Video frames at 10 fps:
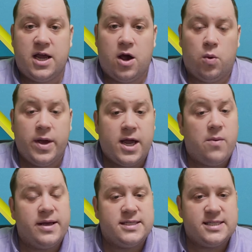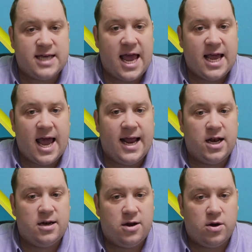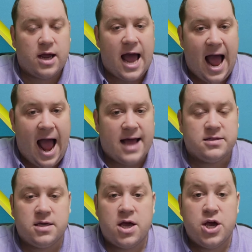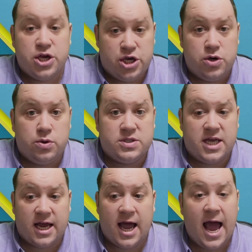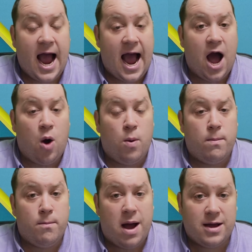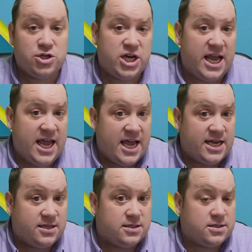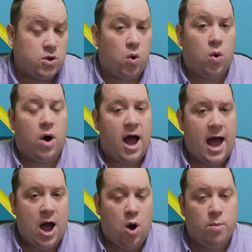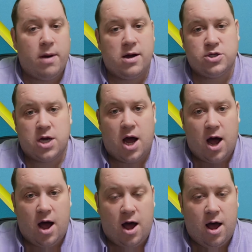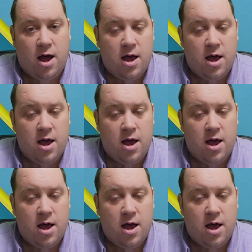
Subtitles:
We're going to take a look at using how much is or how much are,